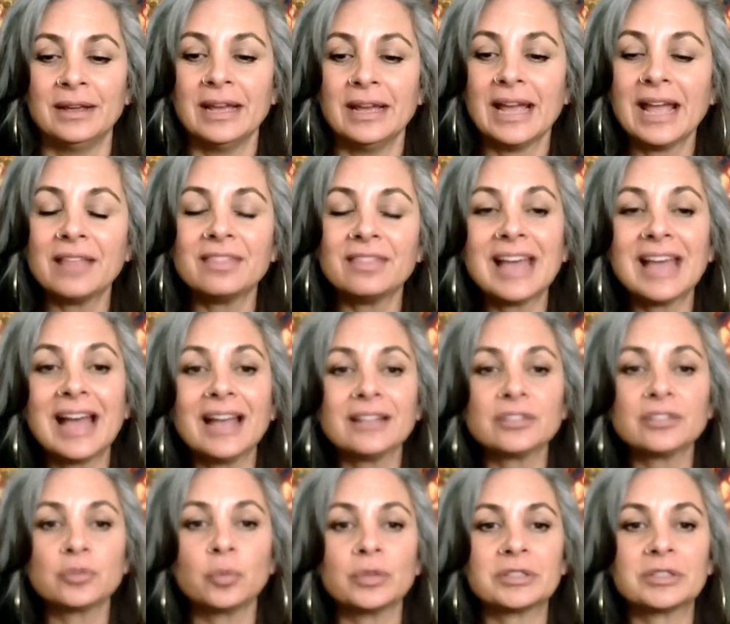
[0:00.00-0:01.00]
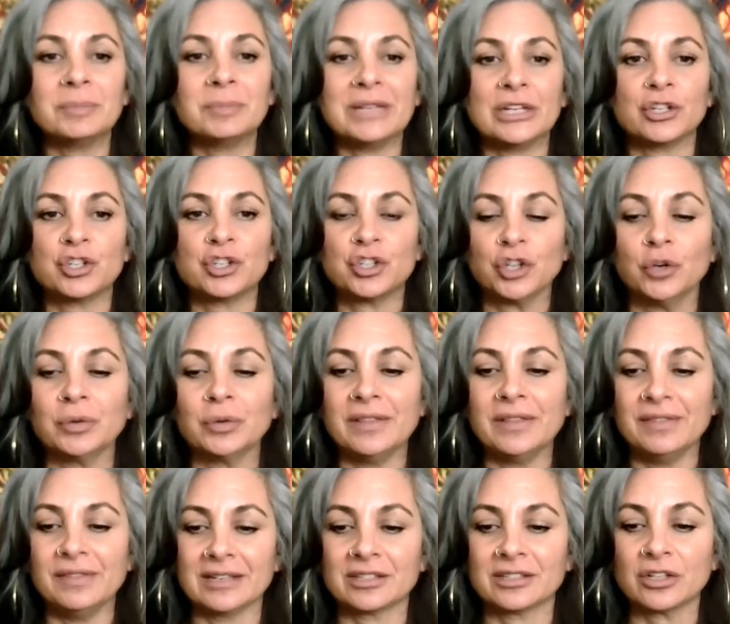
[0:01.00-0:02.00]
And that's what's being shown
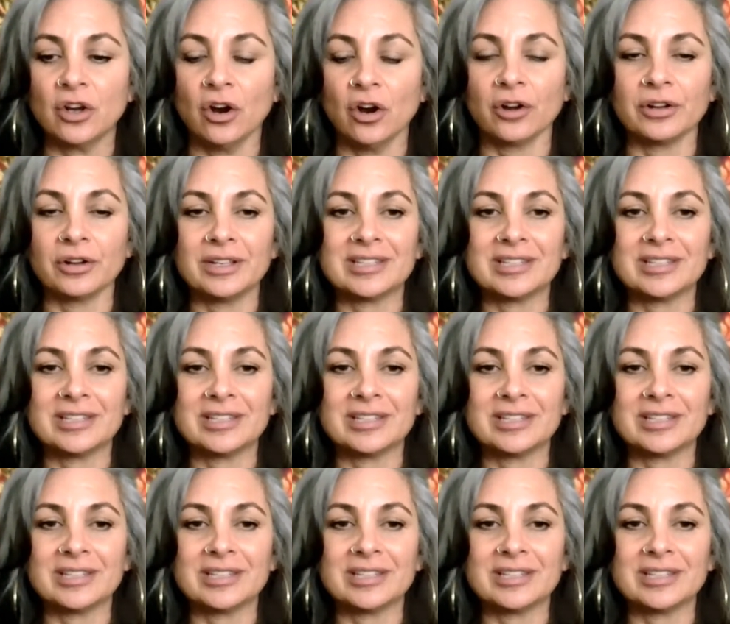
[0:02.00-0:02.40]
in this card